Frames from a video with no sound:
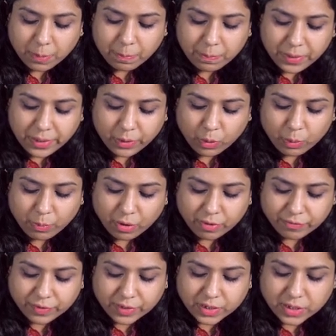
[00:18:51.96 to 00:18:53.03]

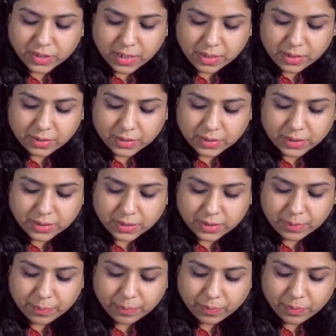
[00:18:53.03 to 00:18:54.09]
pleomorphic
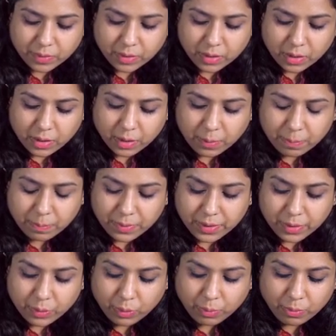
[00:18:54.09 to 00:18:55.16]
cells.
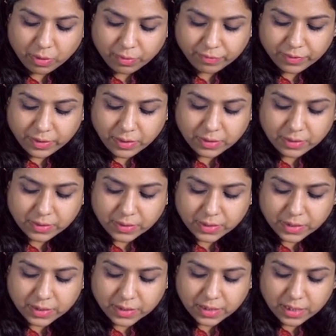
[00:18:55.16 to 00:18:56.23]
Pleomorphic
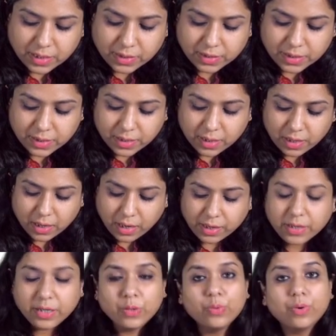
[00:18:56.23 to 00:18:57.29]
cells.
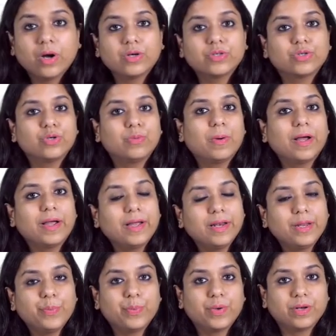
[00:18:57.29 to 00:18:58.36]
Adenocarcinoma
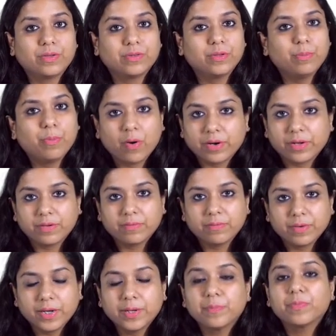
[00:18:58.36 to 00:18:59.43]
anywhere in the body,
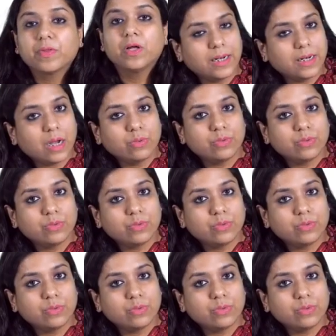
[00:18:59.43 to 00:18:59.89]
right? Now,